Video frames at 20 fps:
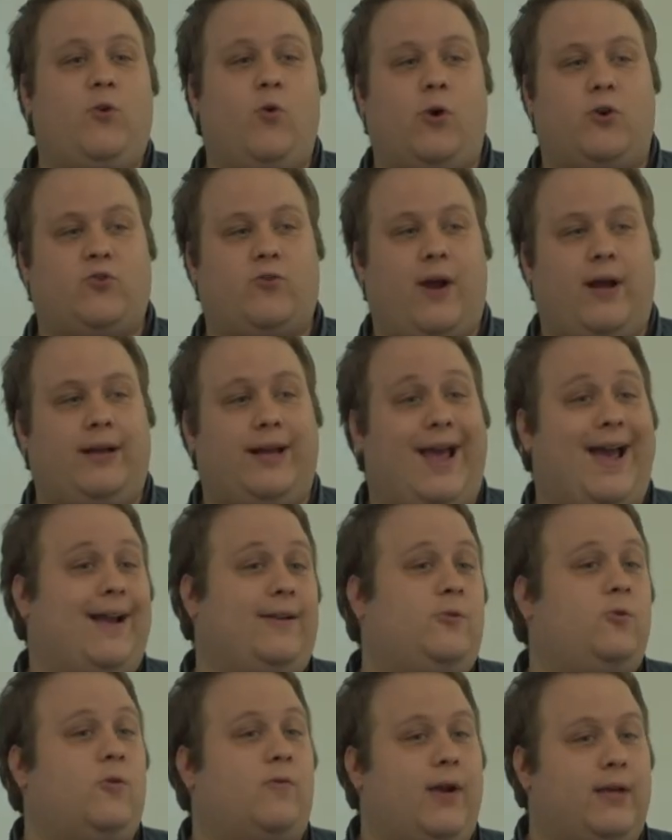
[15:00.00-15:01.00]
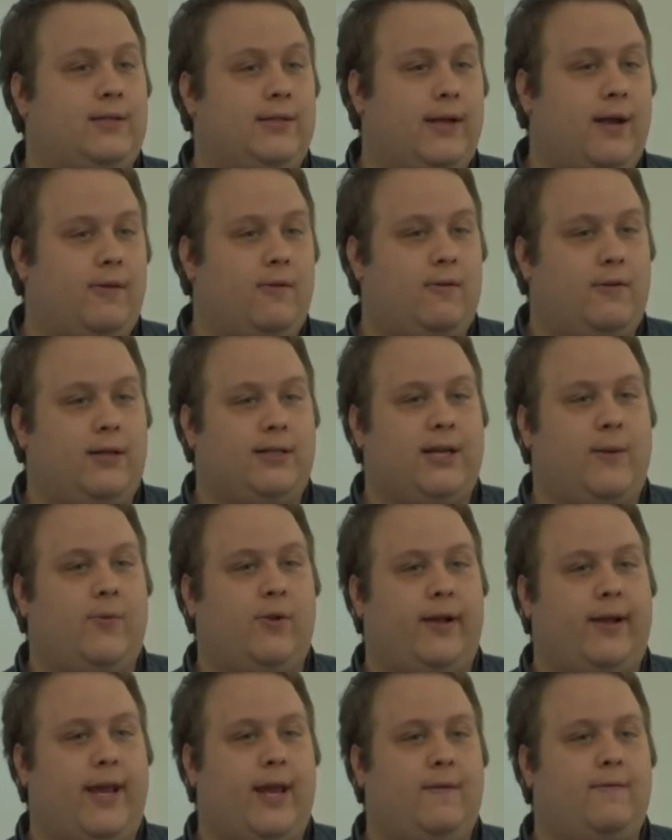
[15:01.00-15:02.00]
you are trying to add two arrays together, the example
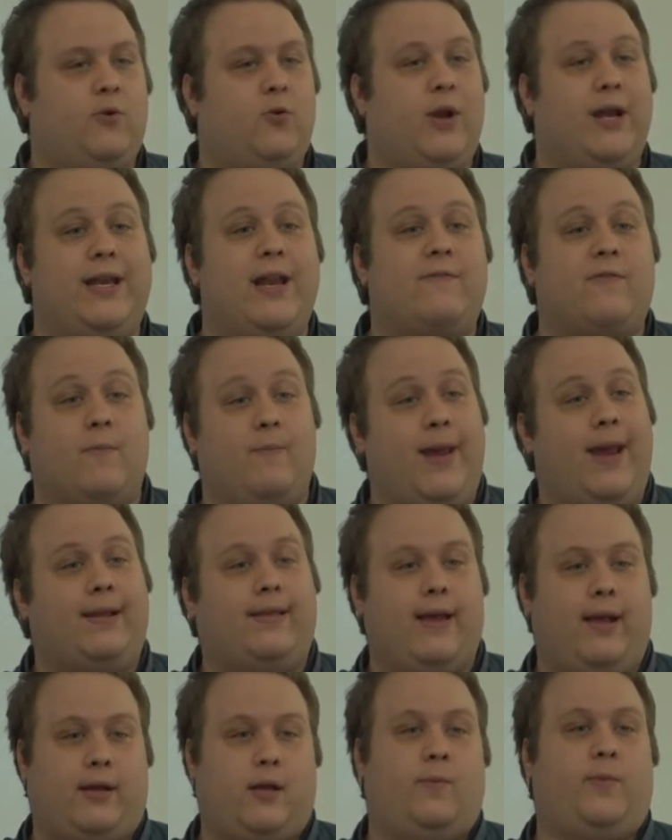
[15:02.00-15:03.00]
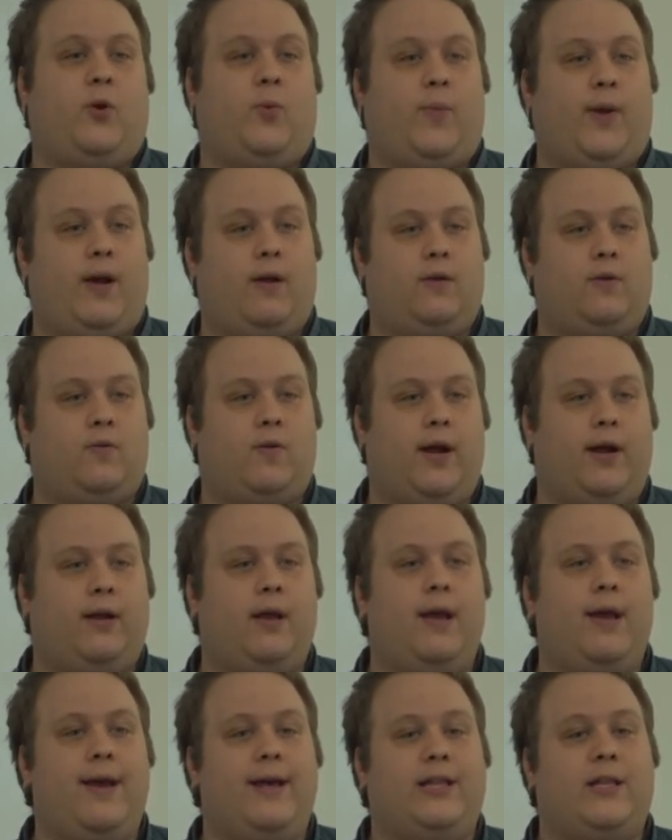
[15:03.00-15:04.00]
I gave, you never make that compute bound, right?
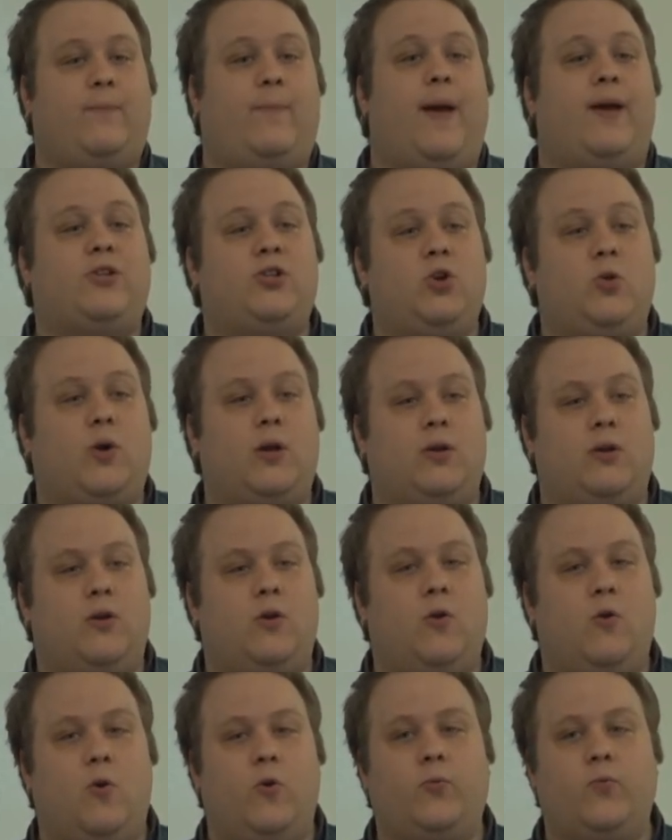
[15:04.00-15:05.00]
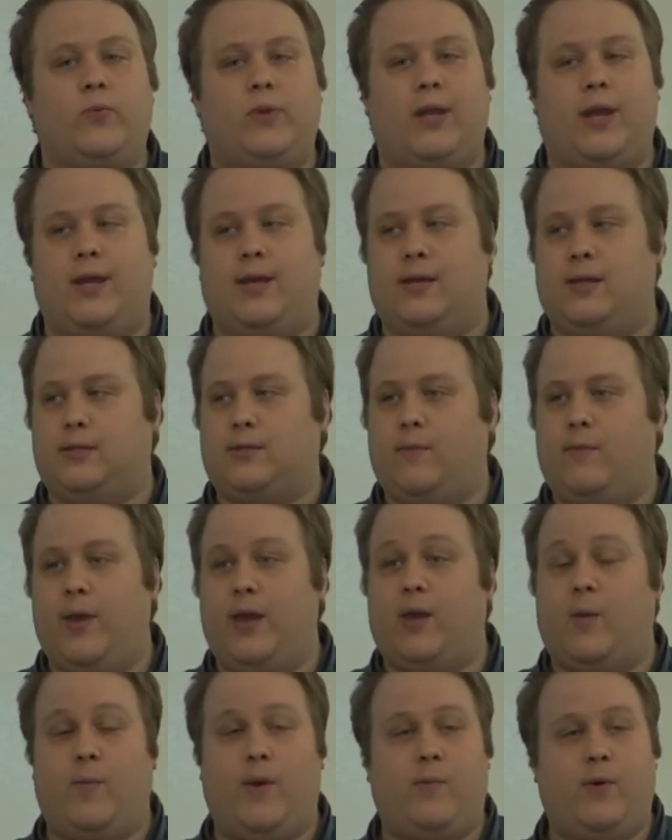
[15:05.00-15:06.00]
The best you can do is
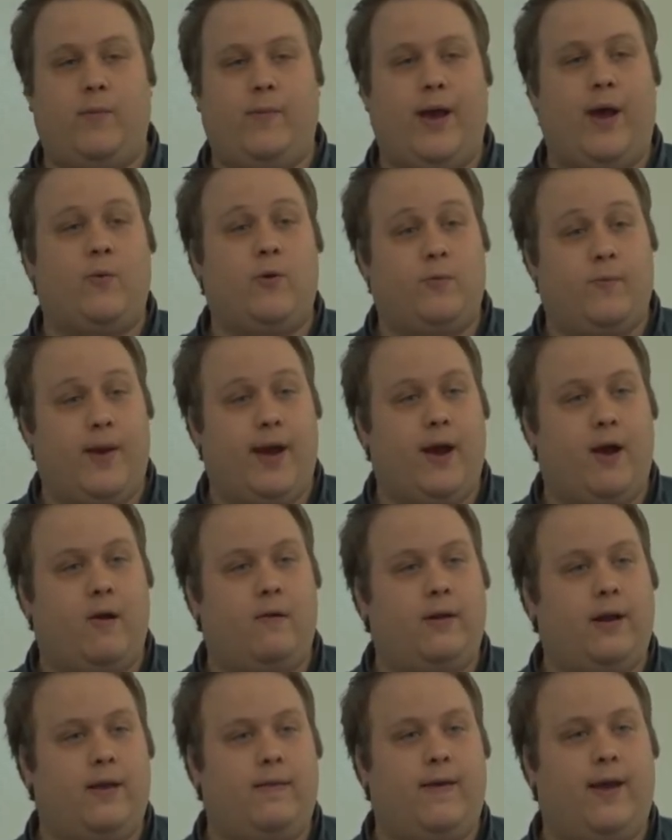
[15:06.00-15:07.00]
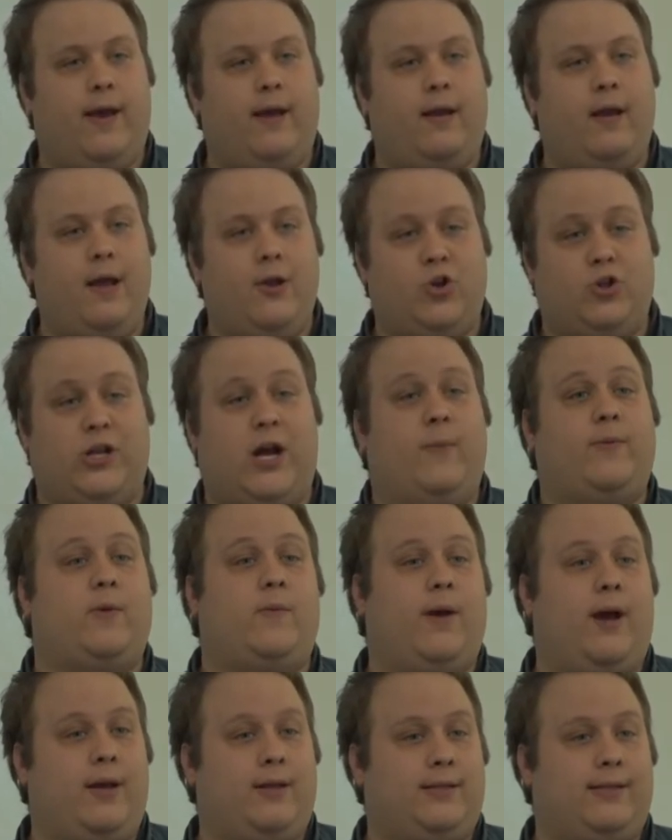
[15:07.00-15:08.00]
make it memory bandwidth bound and then just
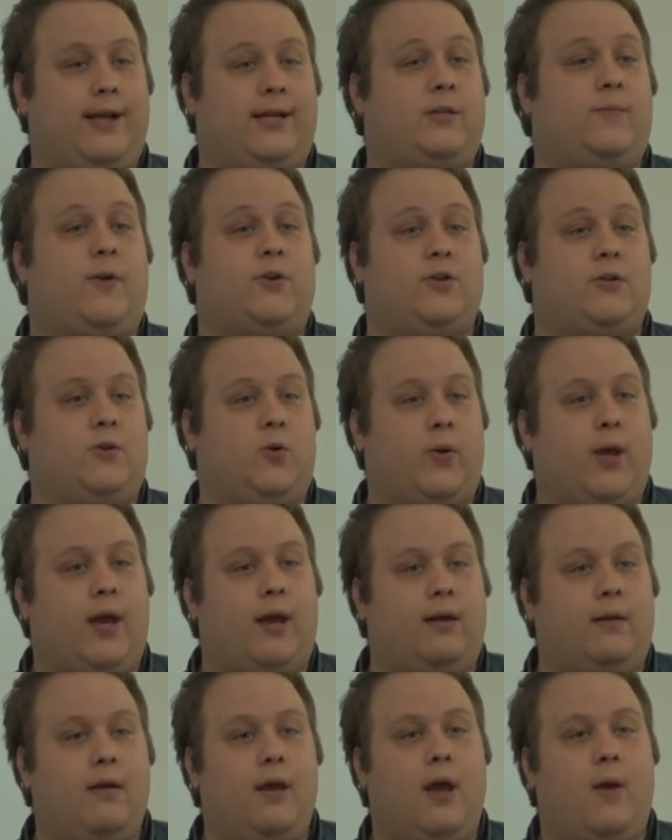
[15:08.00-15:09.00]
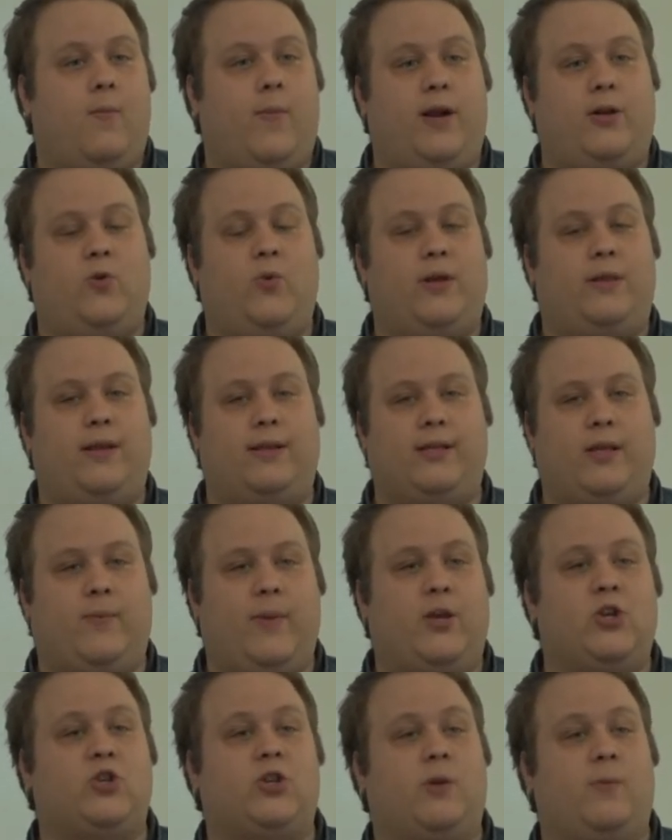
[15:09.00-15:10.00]
optimize that as much as you can by doing things like
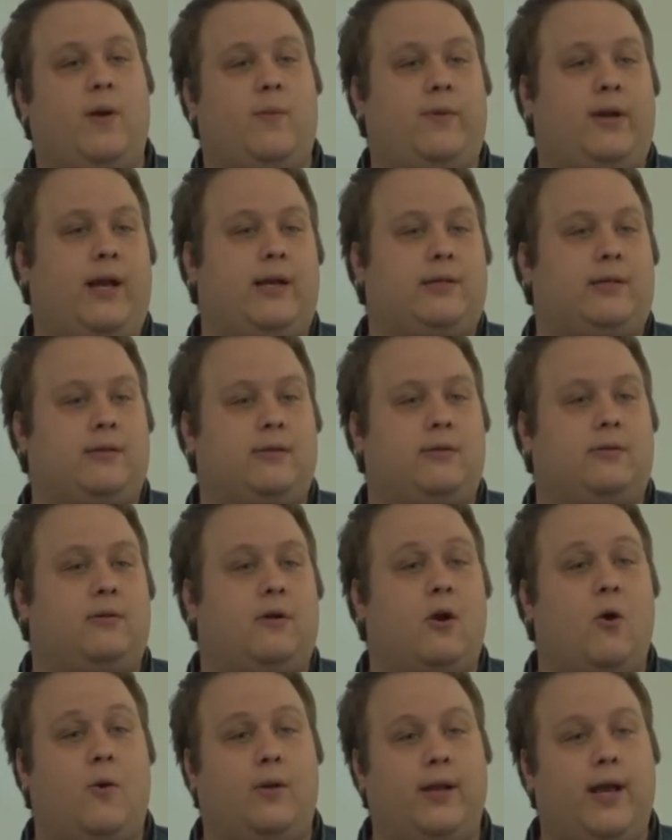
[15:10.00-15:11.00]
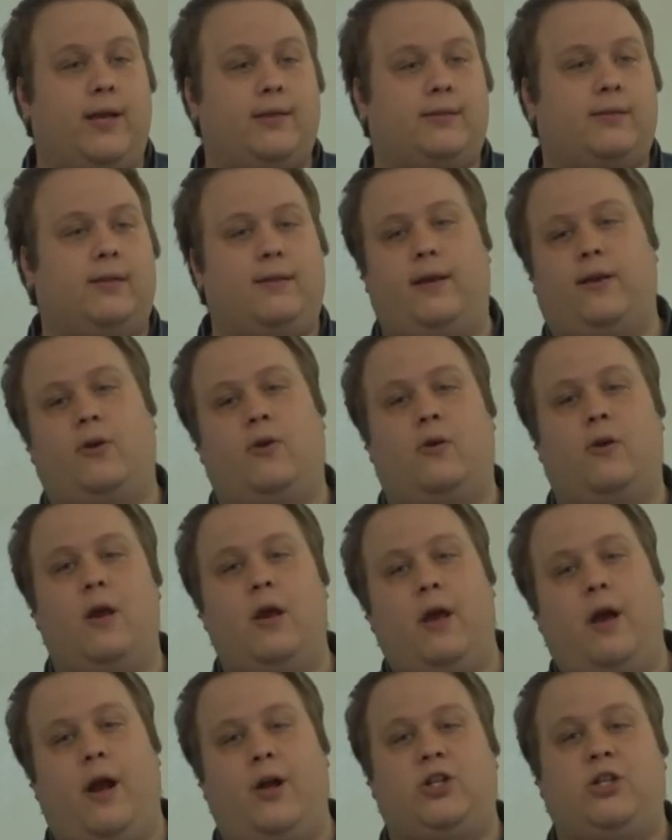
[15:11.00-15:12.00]
making sure the memory accesses are coalesced and that you're
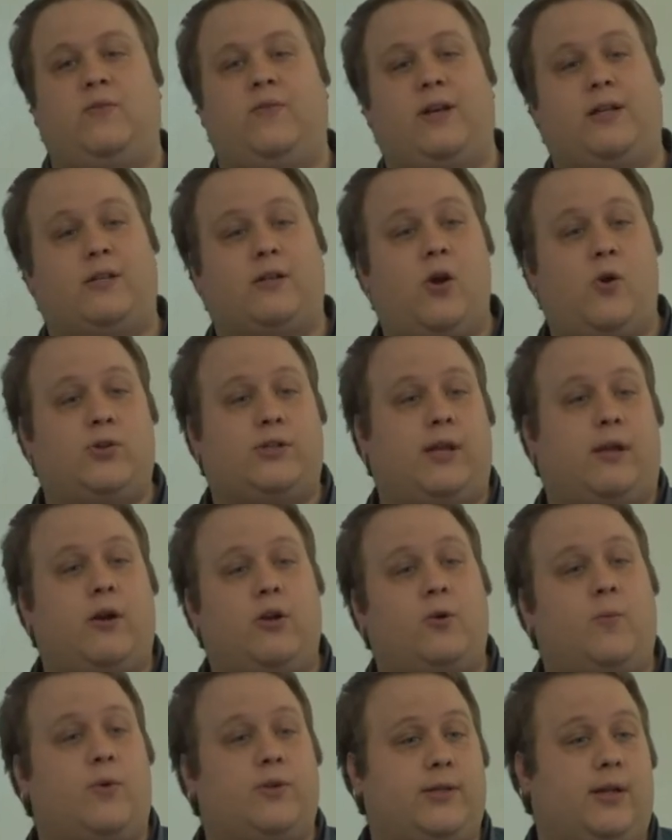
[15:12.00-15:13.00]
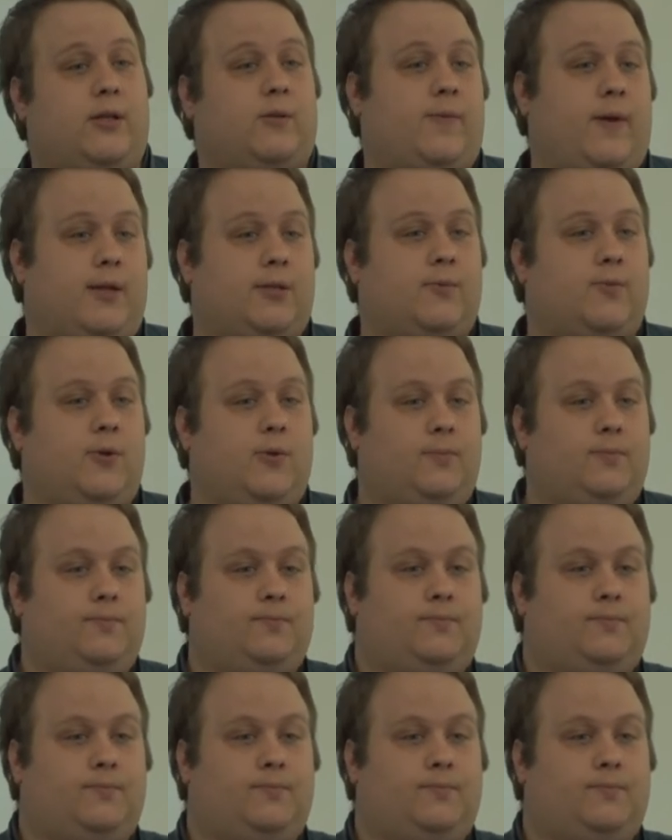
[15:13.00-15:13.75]
achieving as close to that 100% as possible.